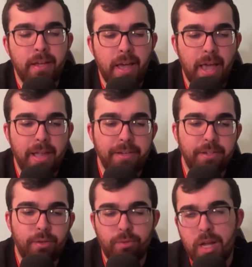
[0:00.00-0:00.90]

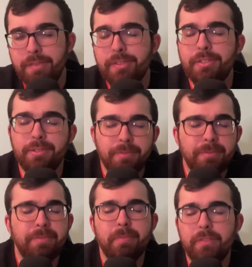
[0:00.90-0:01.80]
And the refs,
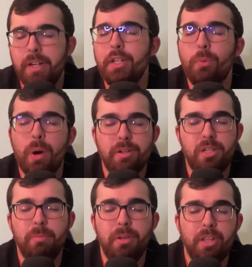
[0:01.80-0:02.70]
very
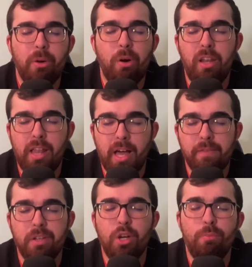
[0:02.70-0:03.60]
questionable. There were a lot
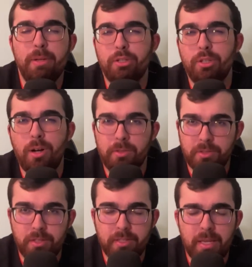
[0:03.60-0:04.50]
of, you know, missed calls
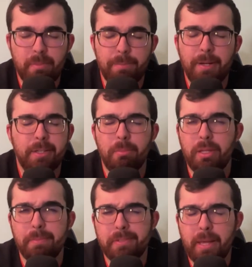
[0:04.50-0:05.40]
in this game, but I'm not going to
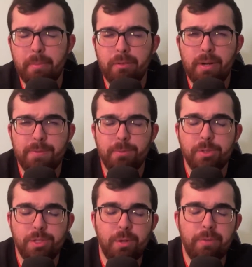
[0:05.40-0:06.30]
blame this game on the refs
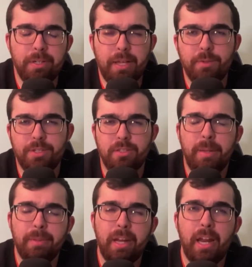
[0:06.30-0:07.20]
whatsoever. That was just
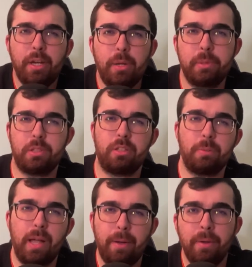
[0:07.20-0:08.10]
something that I noticed
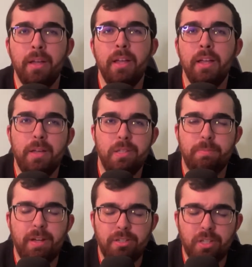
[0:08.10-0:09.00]
throughout, and
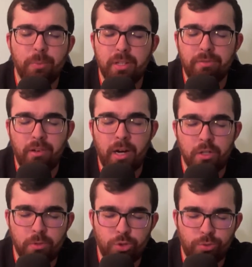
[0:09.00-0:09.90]
especially when the
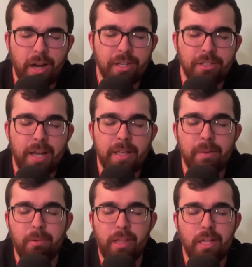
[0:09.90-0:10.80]
Flyers were trying to tie
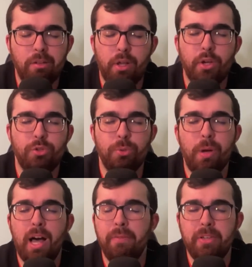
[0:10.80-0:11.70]
up late. Claude Giroux
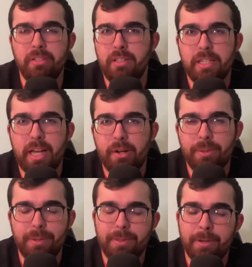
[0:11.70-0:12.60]
obviously got
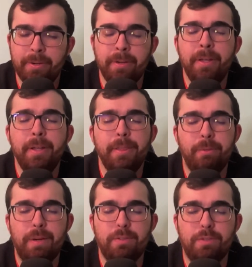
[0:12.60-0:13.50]
hooked there. The
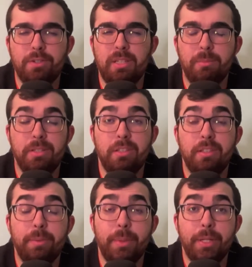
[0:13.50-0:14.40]
refs, for some reason,
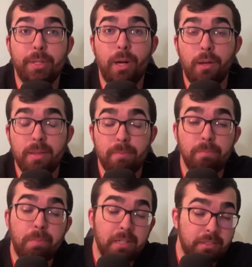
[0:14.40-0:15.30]
didn't want to call it,
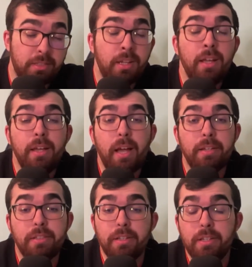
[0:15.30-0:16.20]
but at
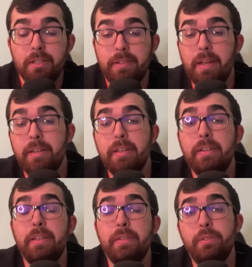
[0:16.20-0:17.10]
the end of the day, it
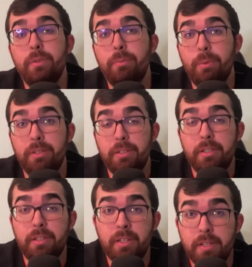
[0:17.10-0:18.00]
is what
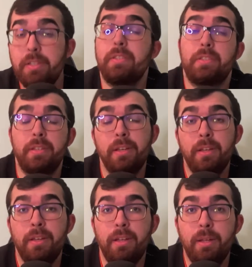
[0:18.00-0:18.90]
it is,
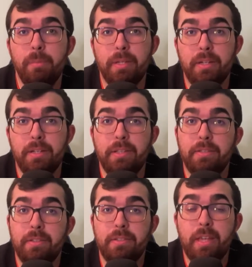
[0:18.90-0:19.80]
because
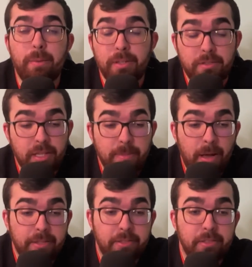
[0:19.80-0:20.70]
this team
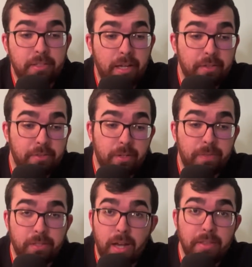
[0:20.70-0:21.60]
honestly did not deserve
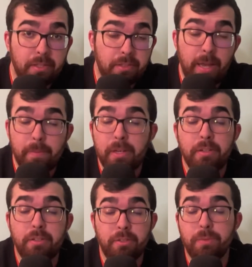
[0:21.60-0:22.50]
to tie this game. They didn't
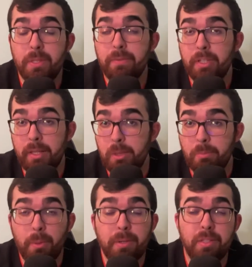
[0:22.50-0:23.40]
deserve to even get the
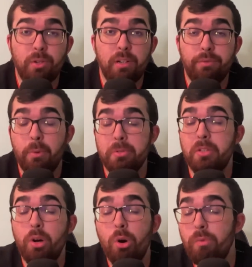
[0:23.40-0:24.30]
point to try to force it
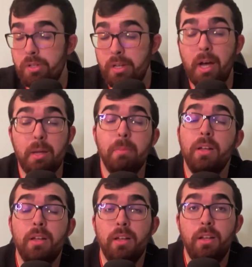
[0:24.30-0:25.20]
to overtime,
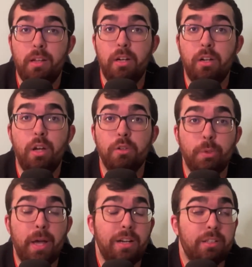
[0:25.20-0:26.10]
let alone you
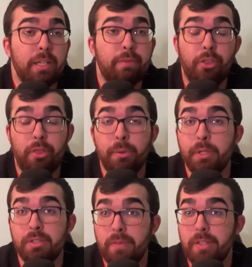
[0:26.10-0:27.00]
had a lead for
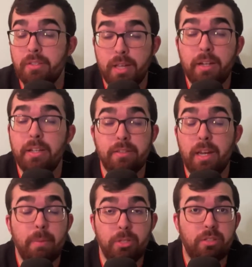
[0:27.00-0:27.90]
37 seconds, and
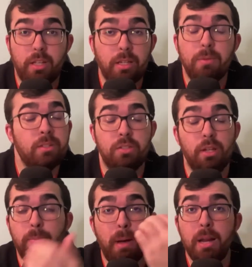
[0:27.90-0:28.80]
I'm just like, it's
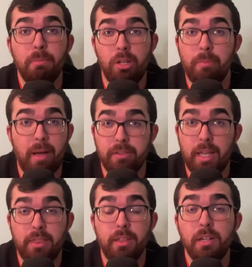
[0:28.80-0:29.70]
still mind-blown about
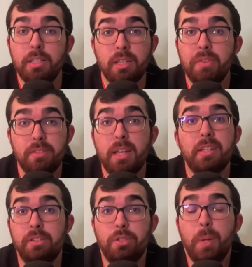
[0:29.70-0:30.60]
that. 37
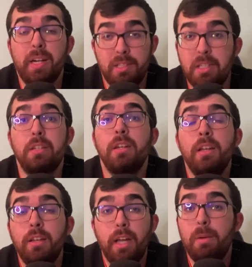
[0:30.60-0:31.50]
seconds, you had a lead,
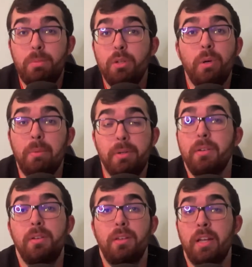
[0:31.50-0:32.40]
and it blew up
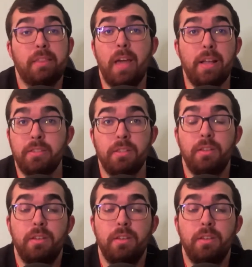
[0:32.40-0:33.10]
like that.